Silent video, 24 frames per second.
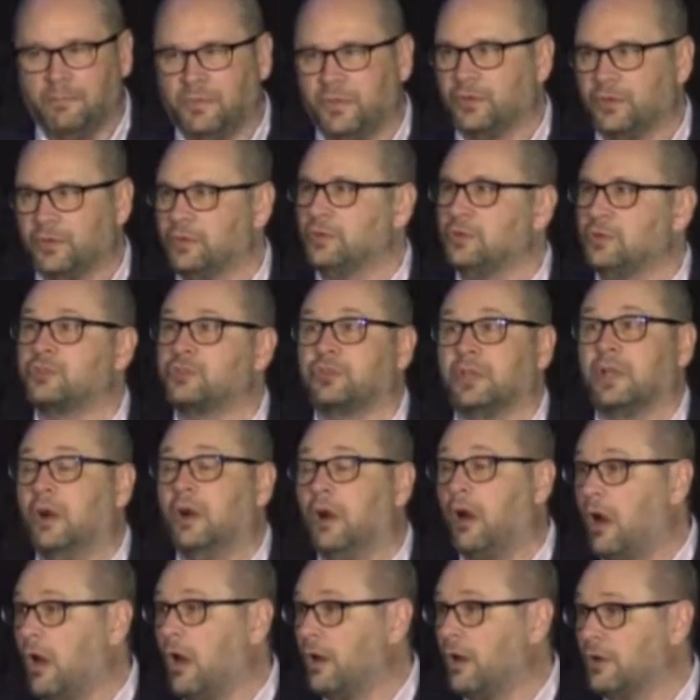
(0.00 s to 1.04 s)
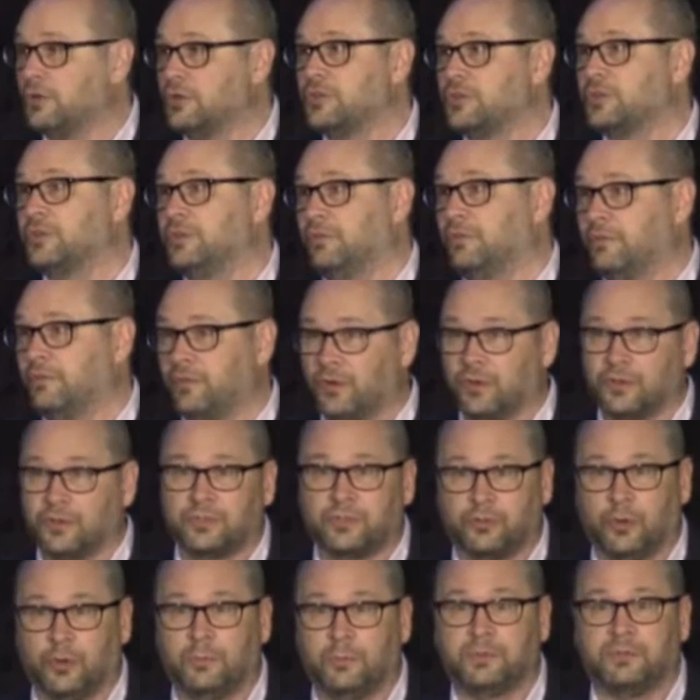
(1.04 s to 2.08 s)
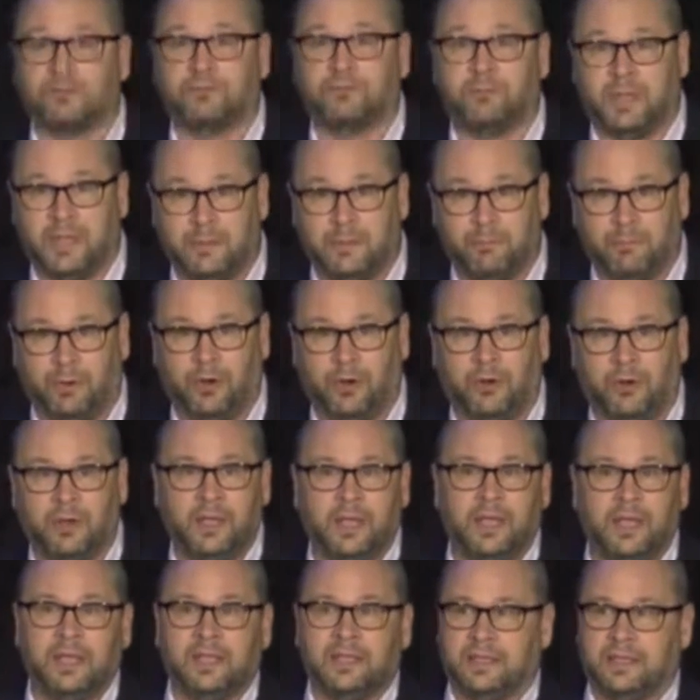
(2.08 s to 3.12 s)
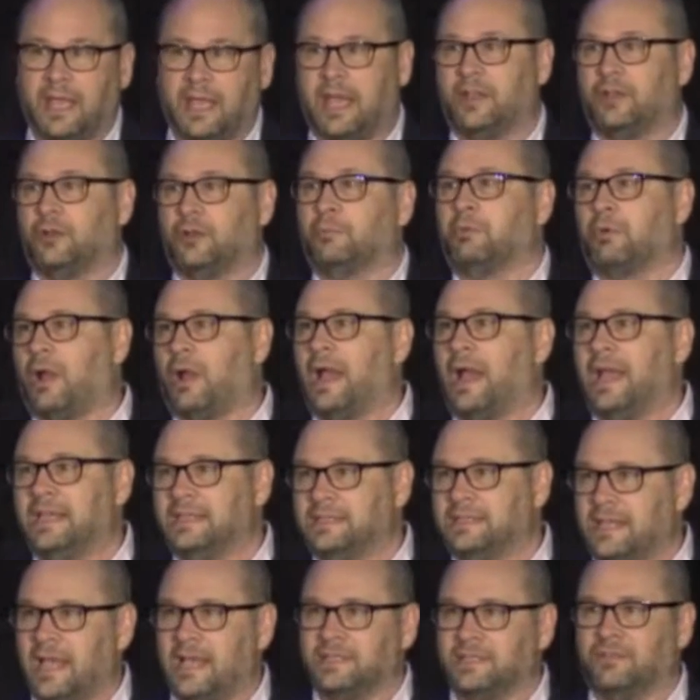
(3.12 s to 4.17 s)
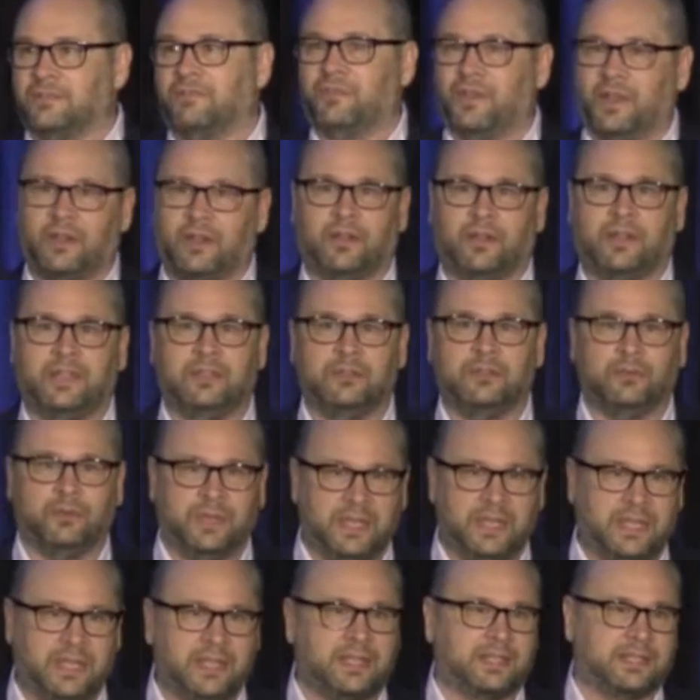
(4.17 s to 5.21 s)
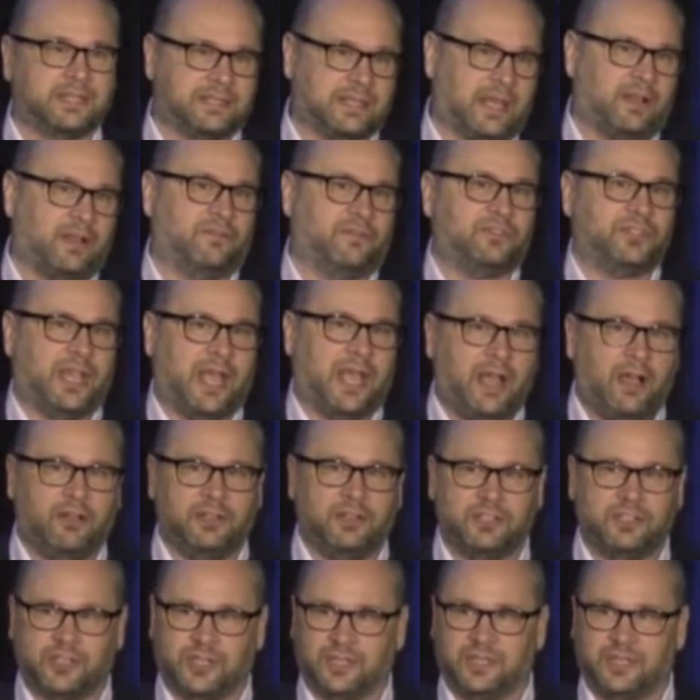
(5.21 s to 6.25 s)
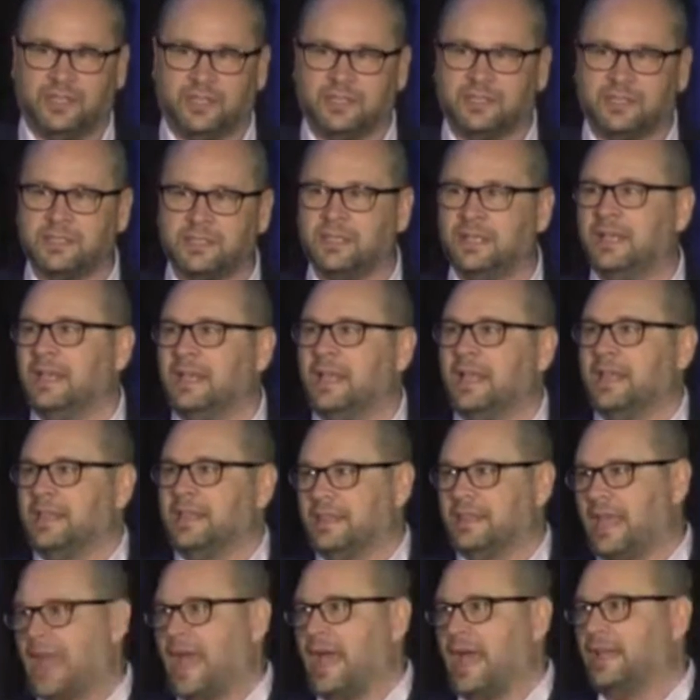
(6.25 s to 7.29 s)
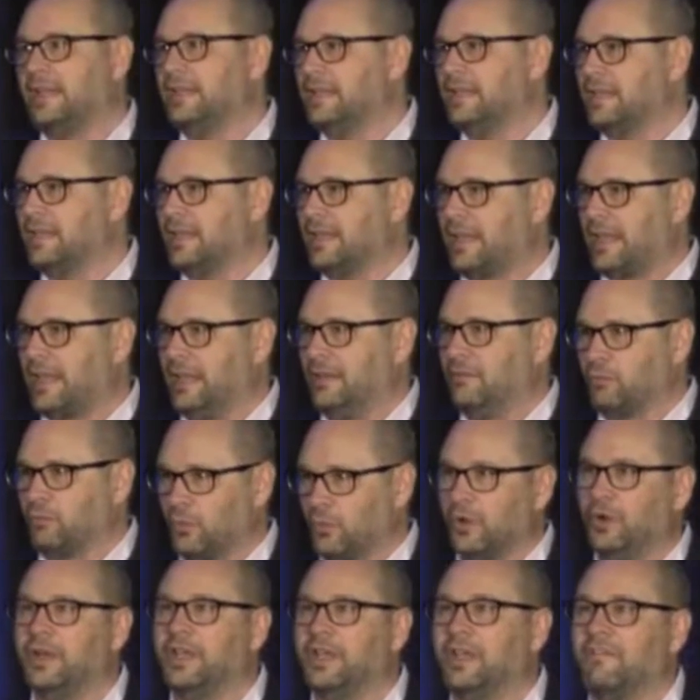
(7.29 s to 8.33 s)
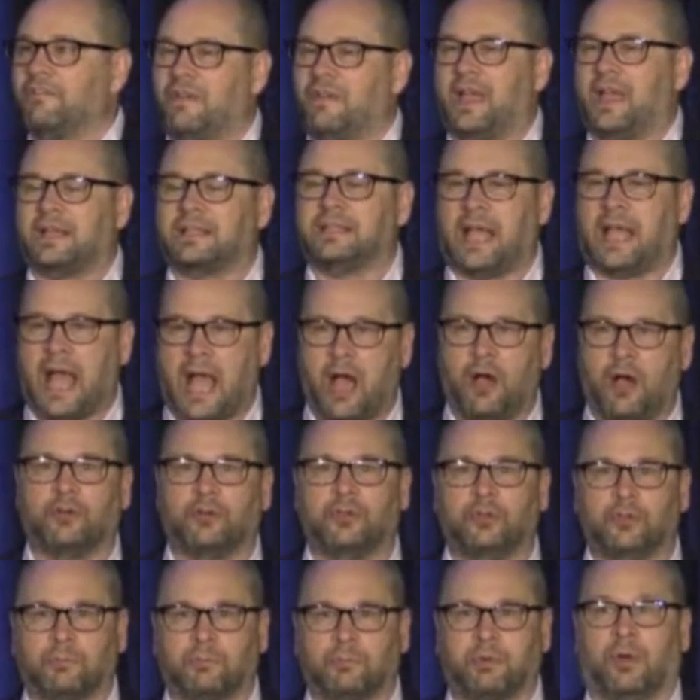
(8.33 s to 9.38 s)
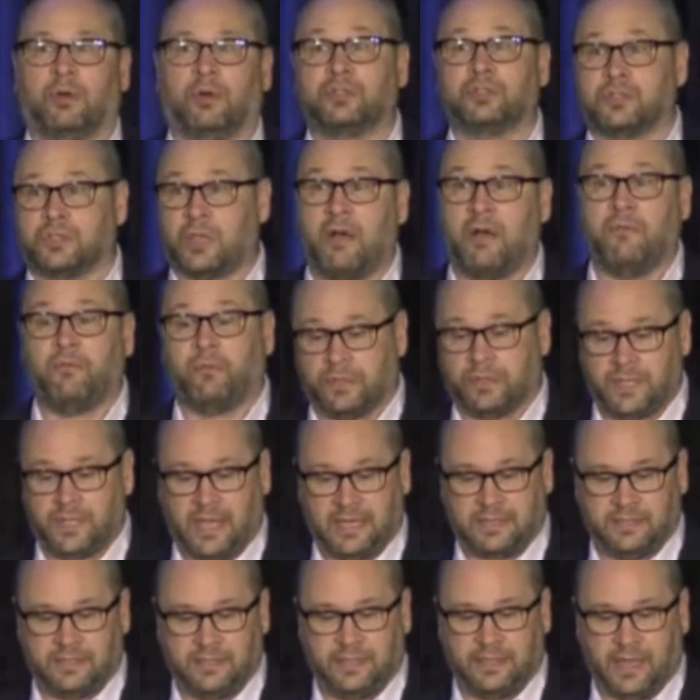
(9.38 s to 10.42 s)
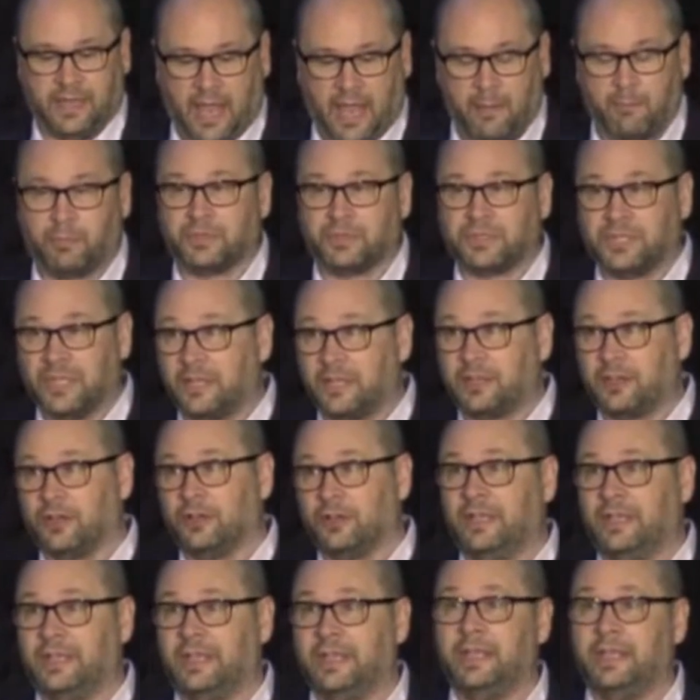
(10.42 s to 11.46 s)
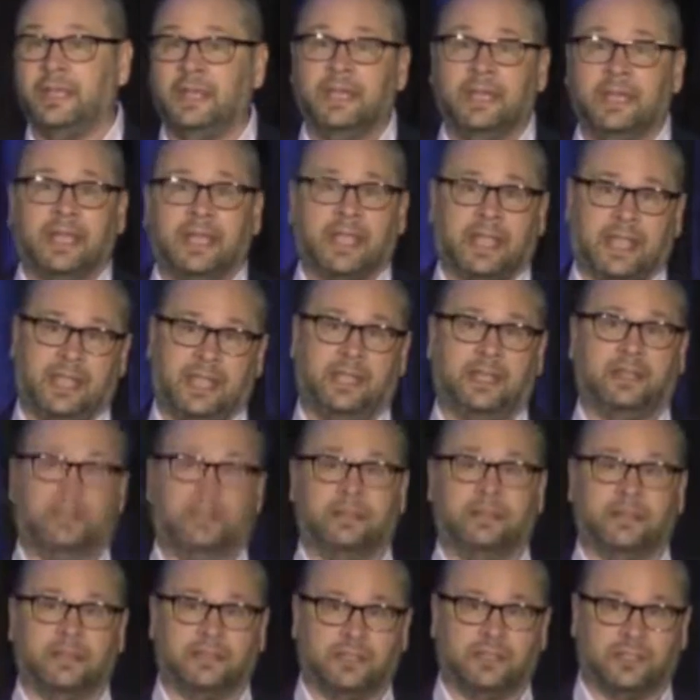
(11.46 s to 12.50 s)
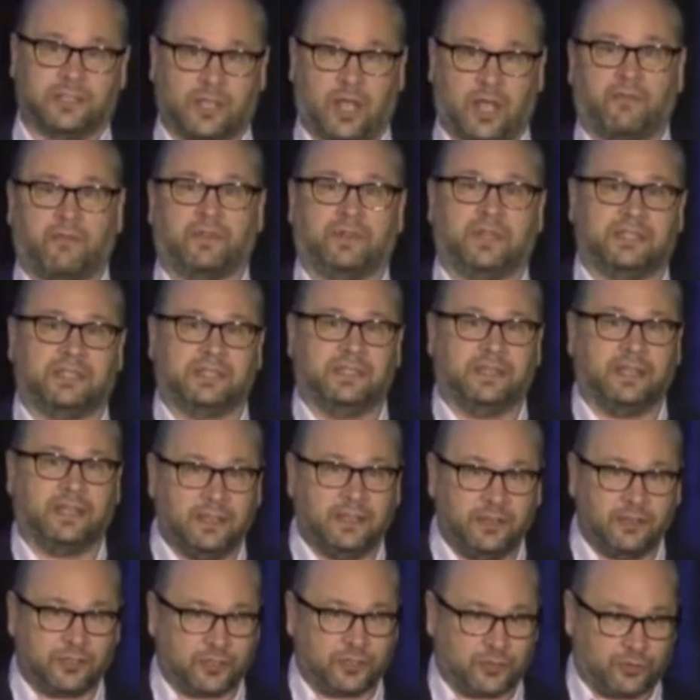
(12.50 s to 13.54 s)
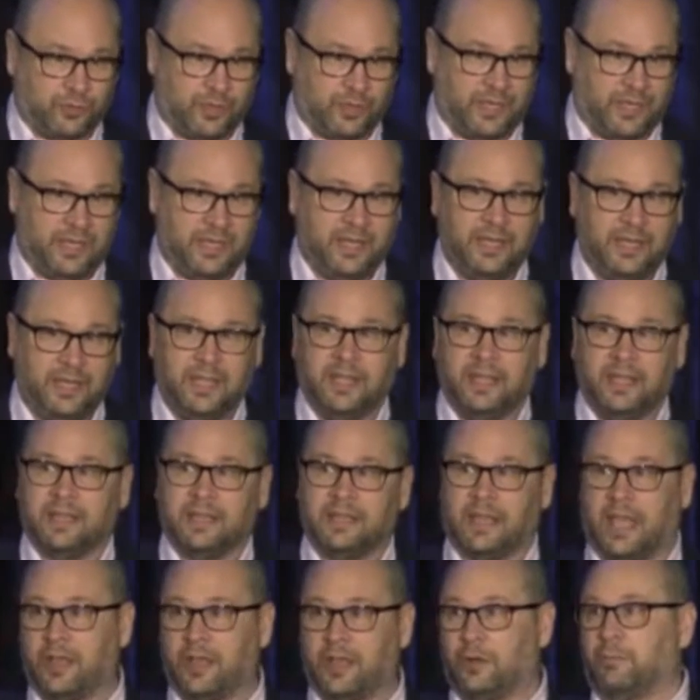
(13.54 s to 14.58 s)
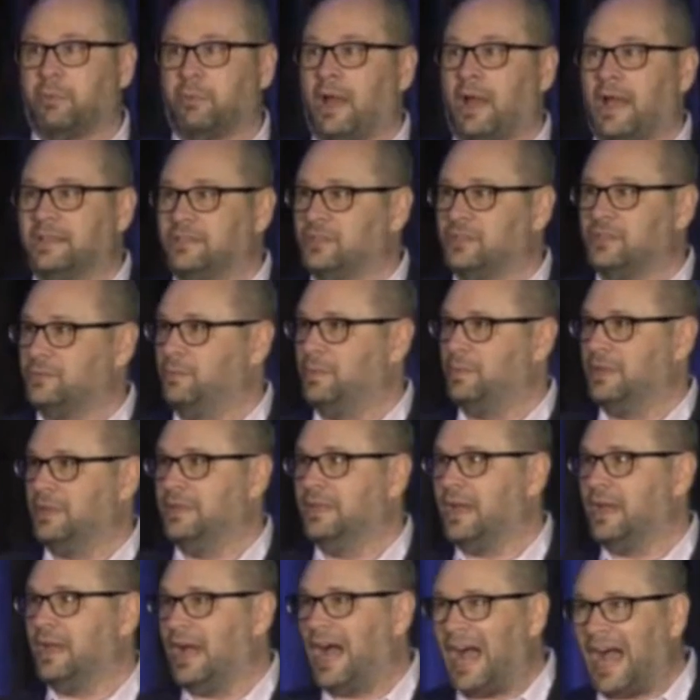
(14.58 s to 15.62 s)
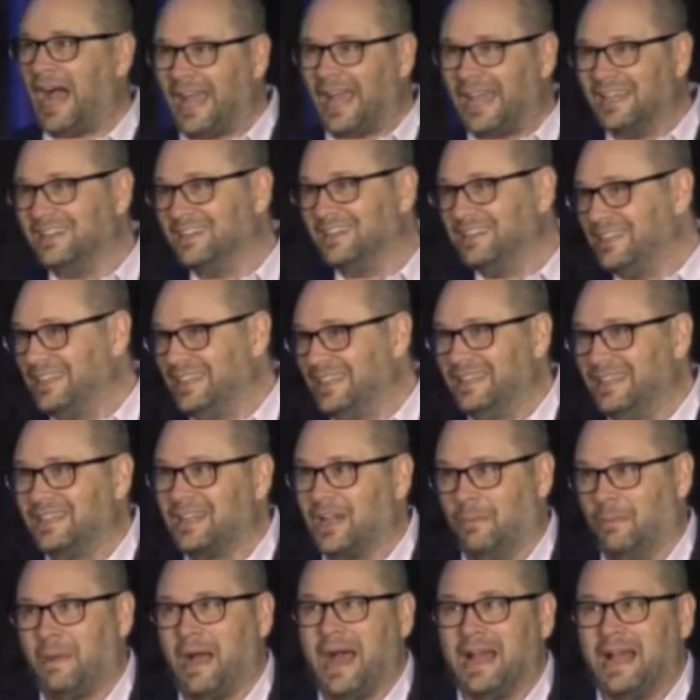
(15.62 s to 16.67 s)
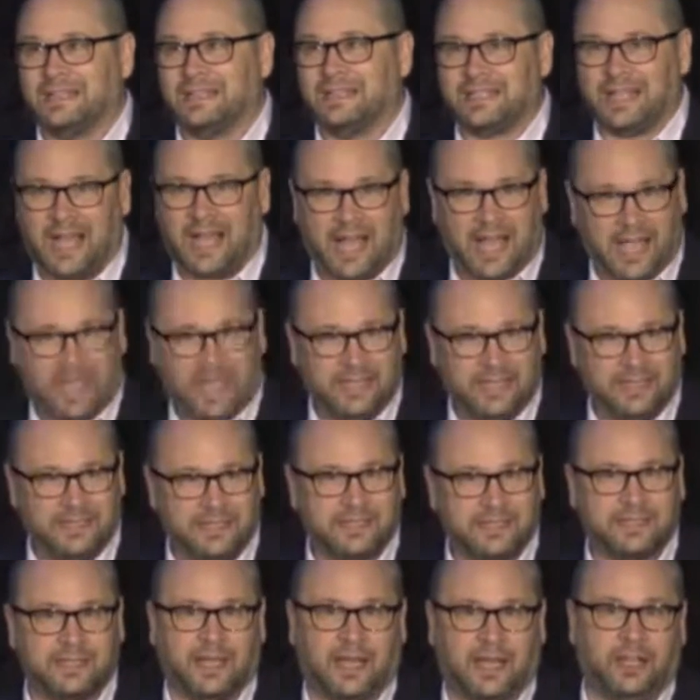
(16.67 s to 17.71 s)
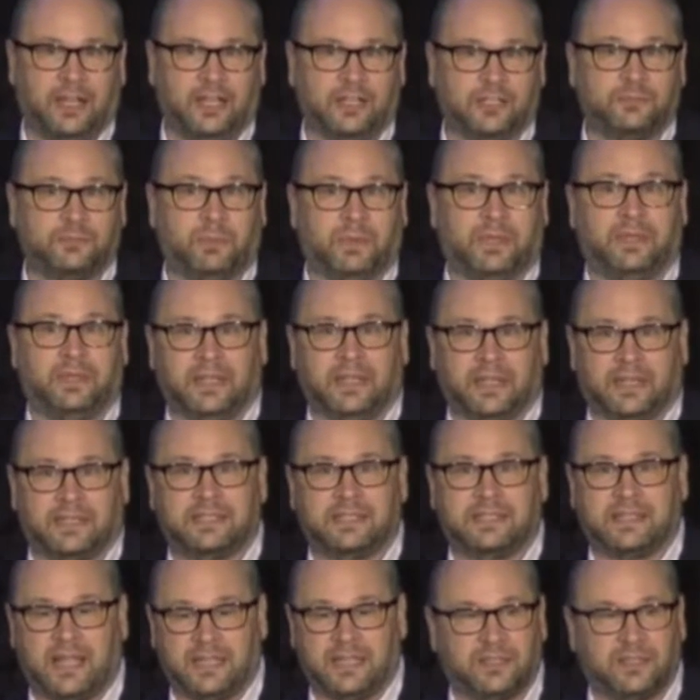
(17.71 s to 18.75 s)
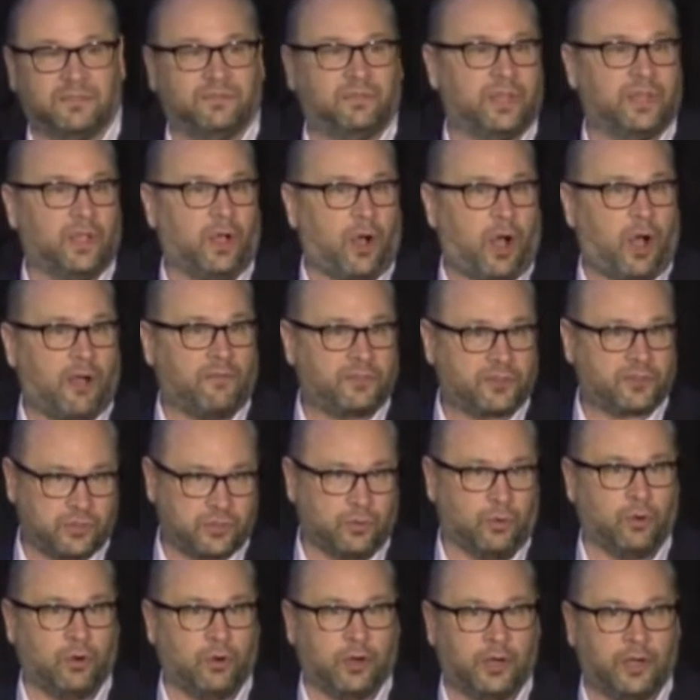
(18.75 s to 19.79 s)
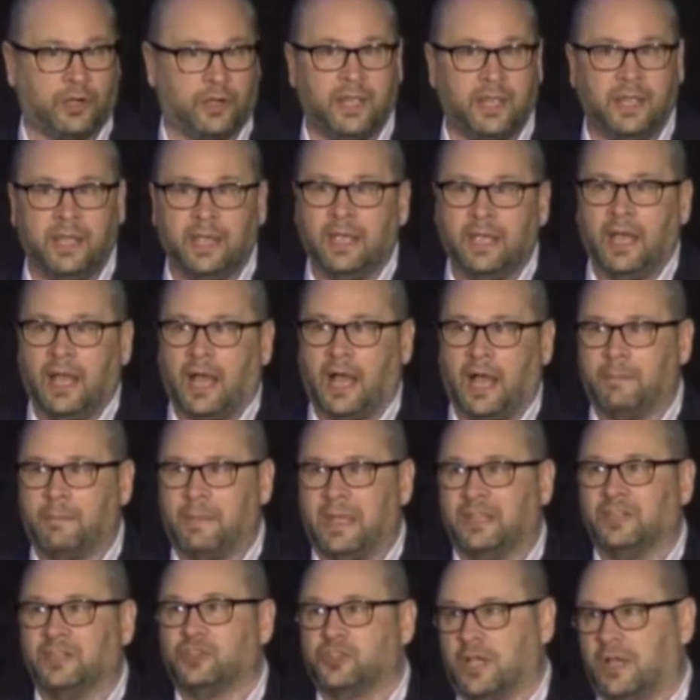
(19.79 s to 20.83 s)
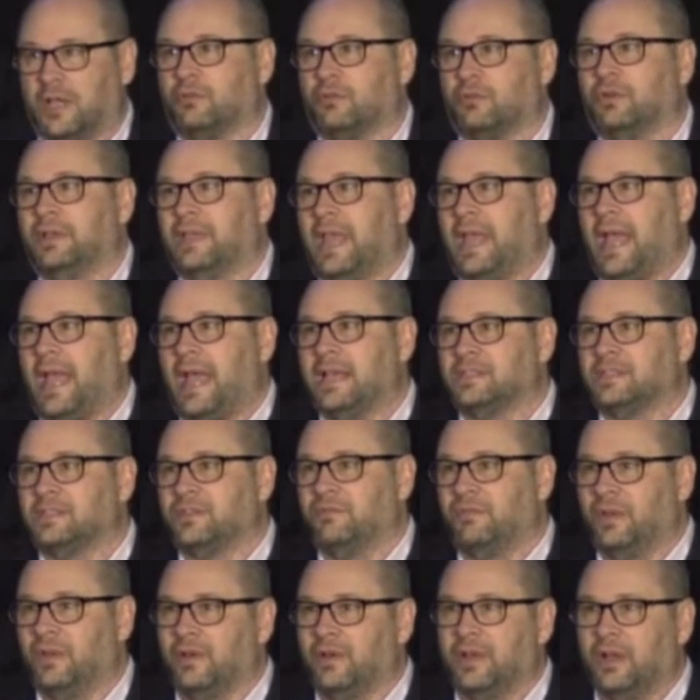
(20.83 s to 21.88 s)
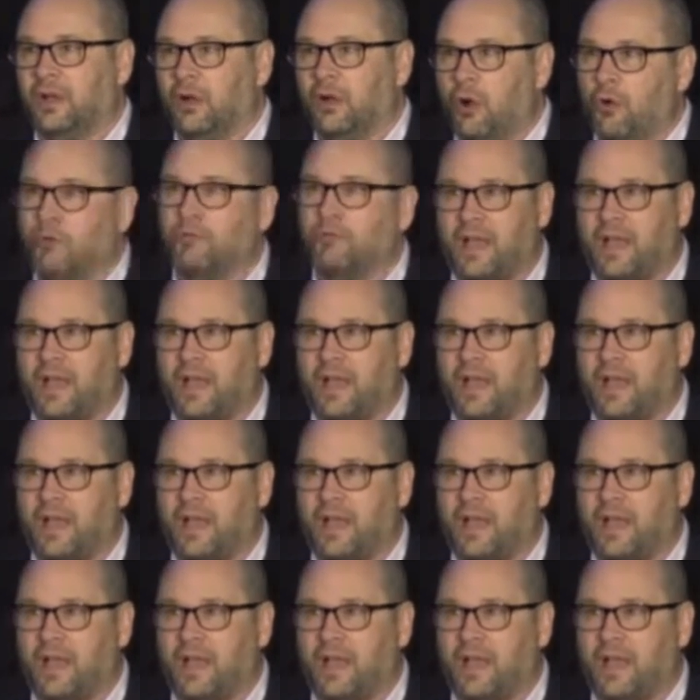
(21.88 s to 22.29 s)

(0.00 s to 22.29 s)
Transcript: They're usually large, diverse groups of people. The enterprise has a very unique set of challenges that can really affect how you approach software testing. And particularly in the software testing industry, the enterprise has been highly commoditized. It's been extensively offshored and generally has a very low